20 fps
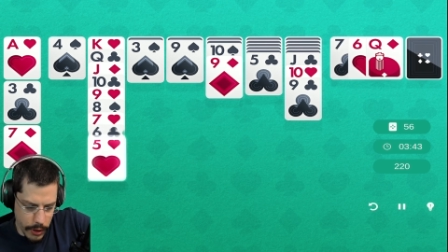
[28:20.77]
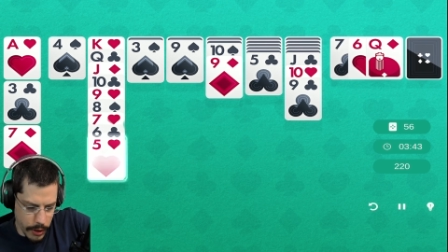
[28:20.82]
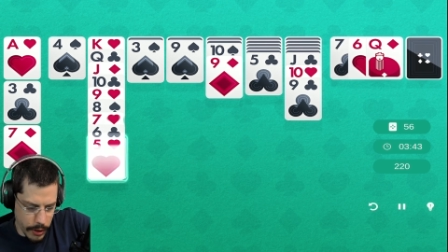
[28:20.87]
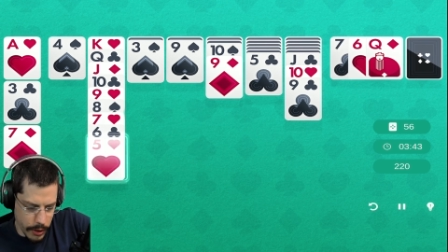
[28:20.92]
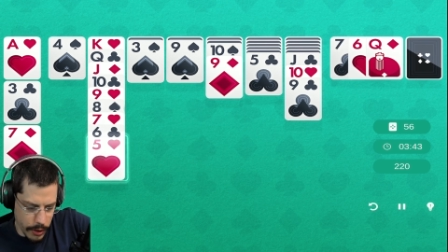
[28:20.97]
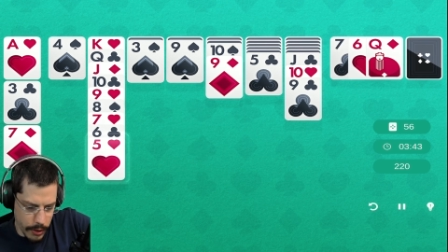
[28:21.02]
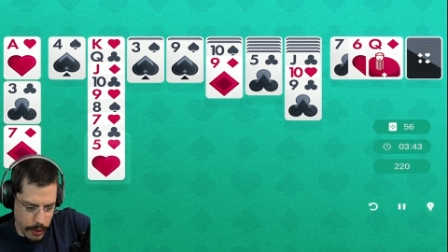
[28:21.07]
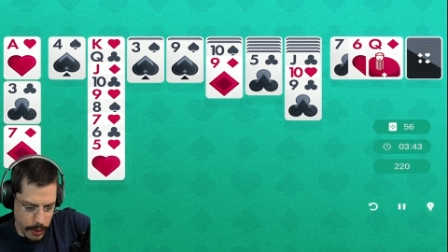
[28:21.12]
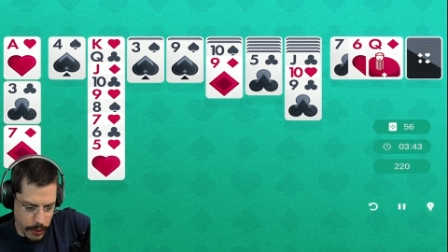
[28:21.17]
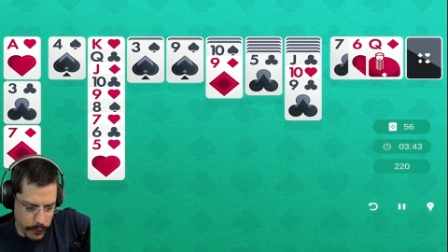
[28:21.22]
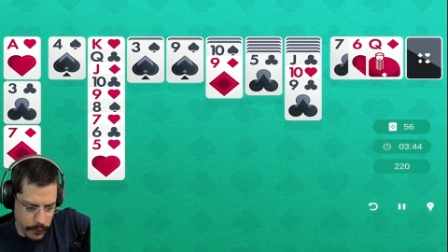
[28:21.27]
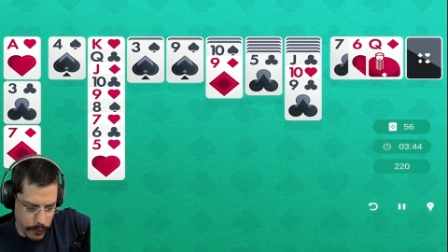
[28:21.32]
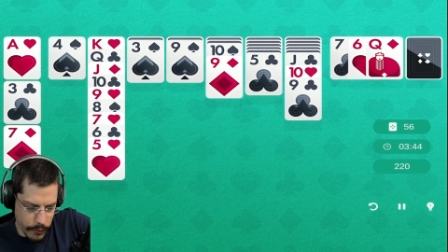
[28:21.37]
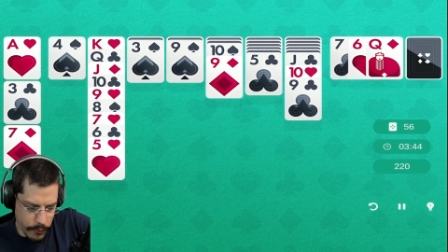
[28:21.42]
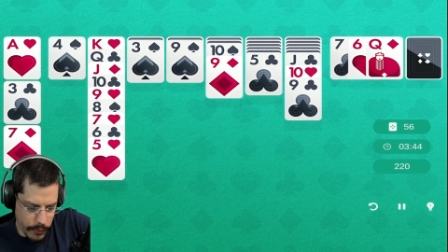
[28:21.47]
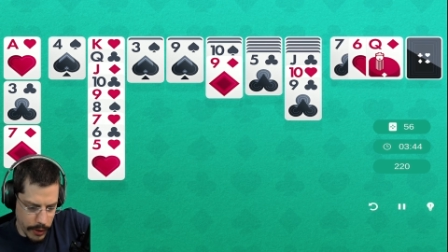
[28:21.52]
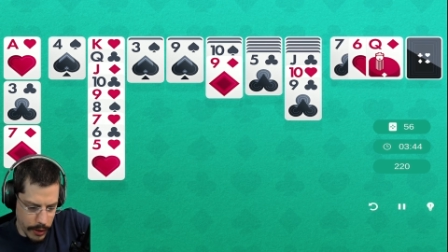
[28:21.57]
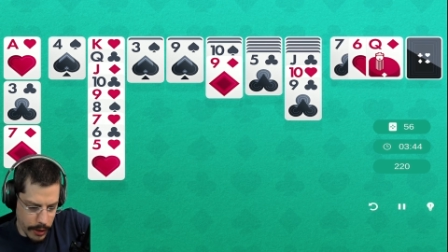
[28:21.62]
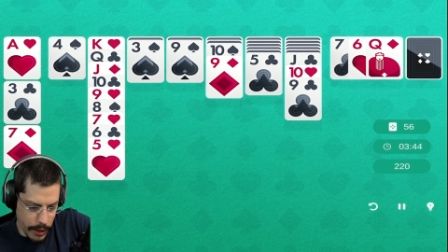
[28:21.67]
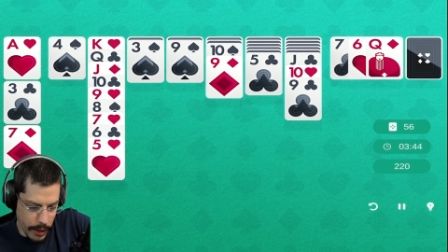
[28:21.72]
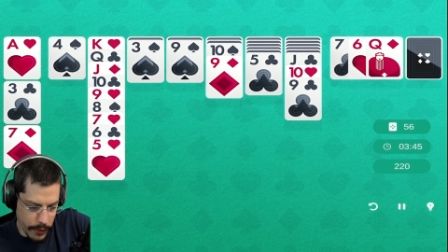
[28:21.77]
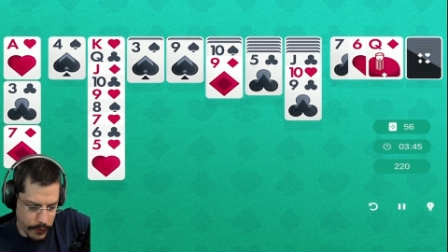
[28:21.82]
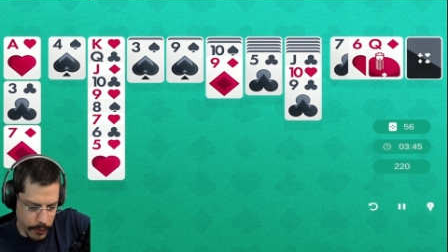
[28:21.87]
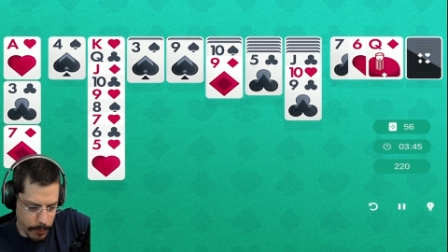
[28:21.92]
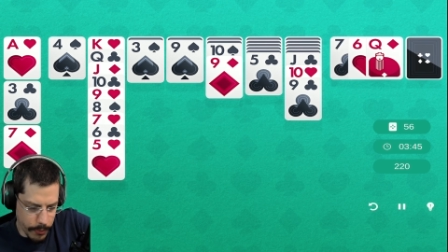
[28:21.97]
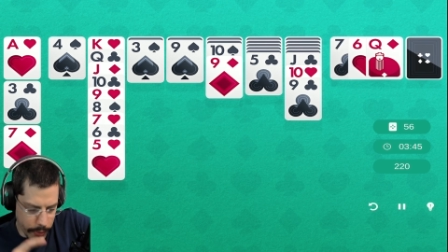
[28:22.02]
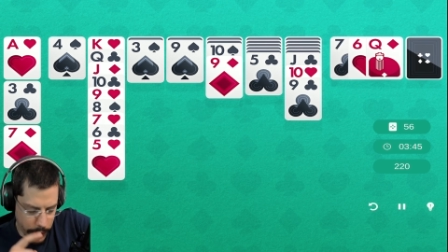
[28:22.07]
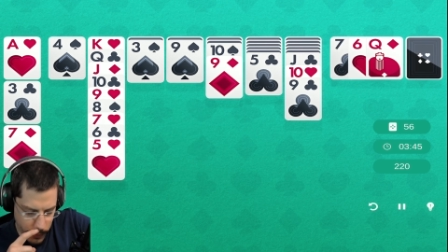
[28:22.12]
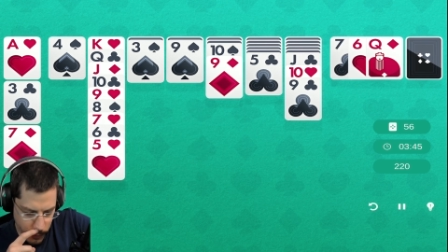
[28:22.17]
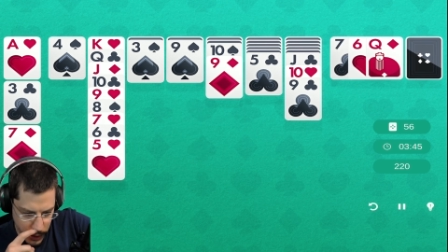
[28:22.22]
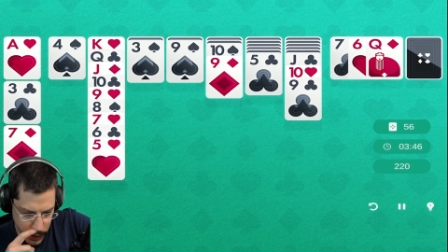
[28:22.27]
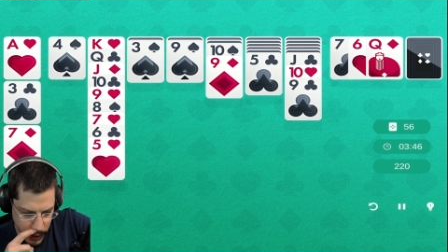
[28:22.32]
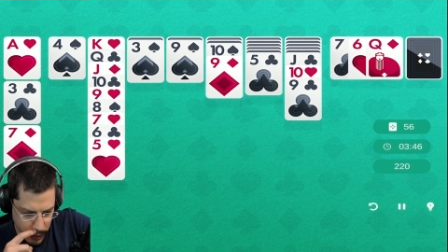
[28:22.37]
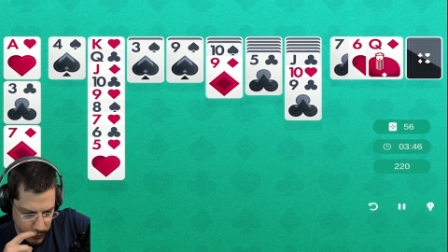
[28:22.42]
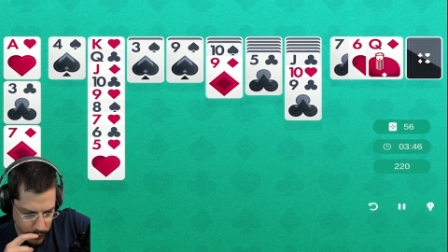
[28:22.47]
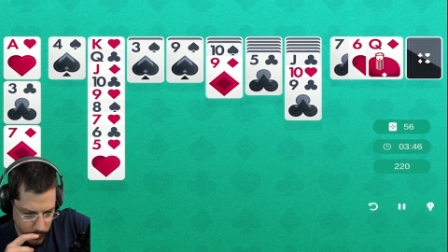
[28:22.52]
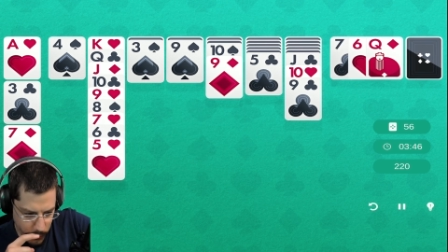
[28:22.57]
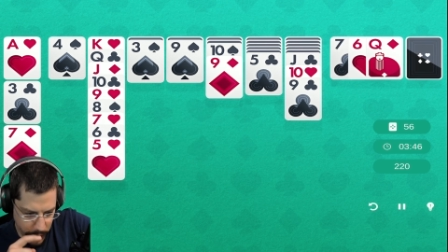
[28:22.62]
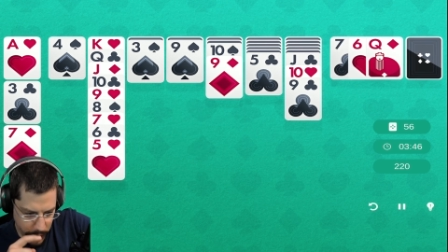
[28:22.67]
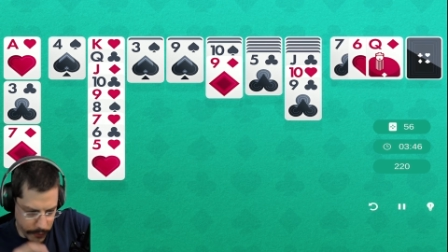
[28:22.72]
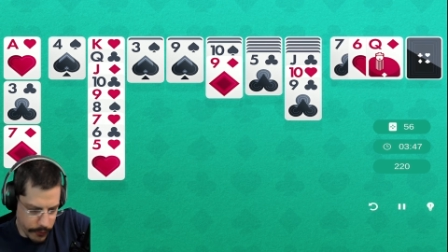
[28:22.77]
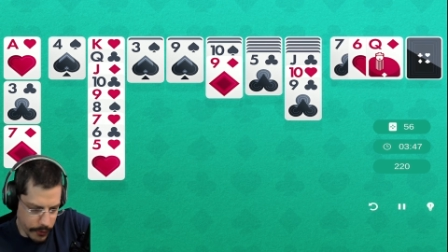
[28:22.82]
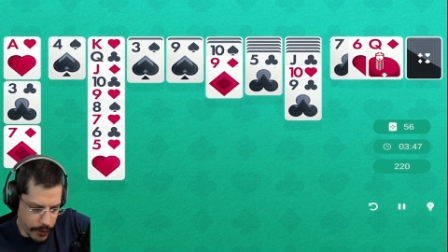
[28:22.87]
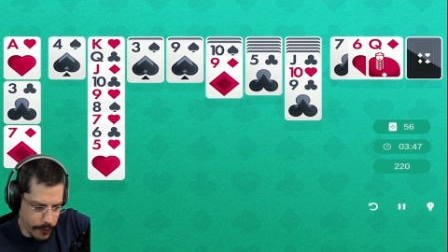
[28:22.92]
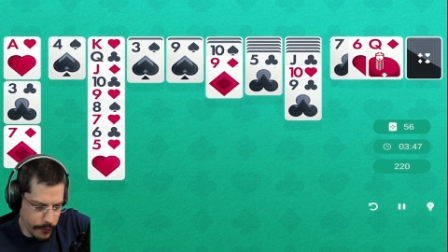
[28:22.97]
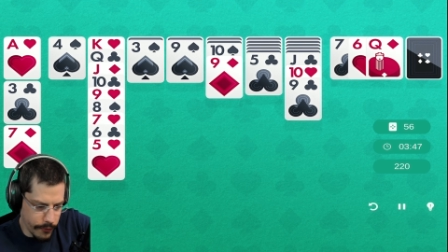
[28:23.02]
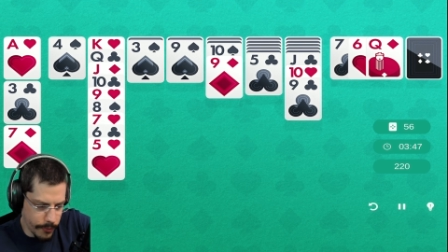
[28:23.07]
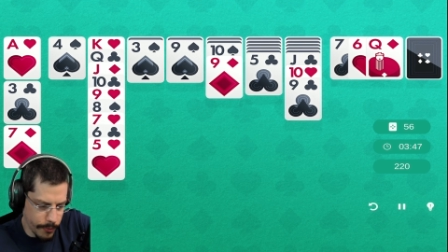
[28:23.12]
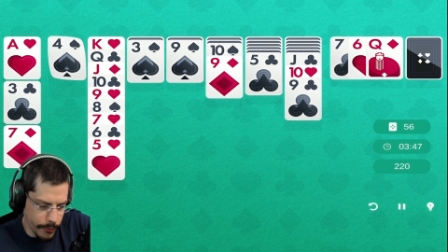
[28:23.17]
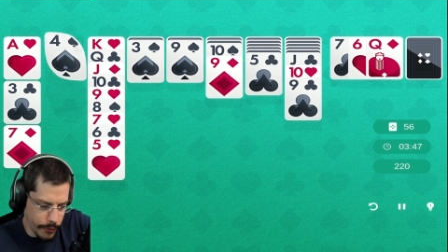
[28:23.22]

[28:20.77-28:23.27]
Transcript: That doesn't really... That's a... Wait, that's a red 5.